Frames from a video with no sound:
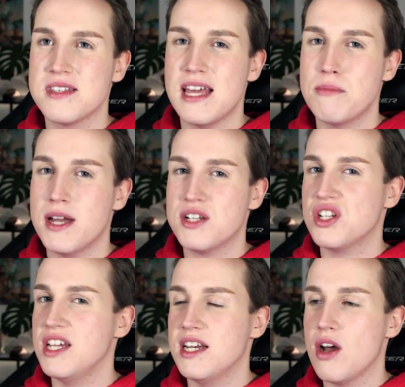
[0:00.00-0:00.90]
same bed
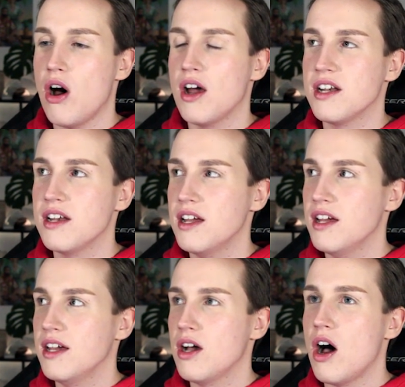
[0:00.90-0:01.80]
sheet on
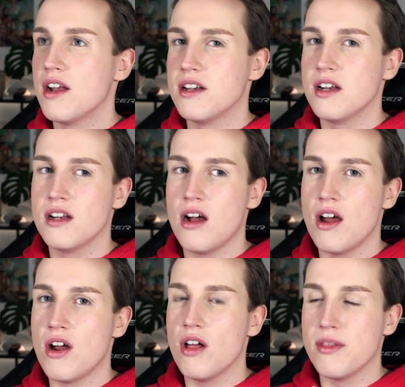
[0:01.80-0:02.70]

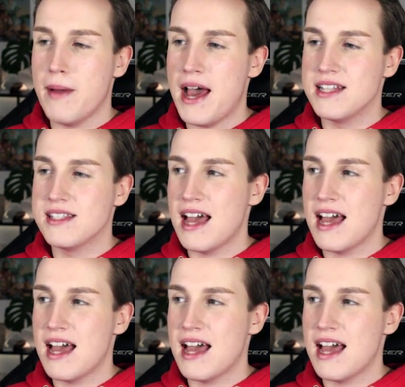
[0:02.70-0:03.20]
all the beds.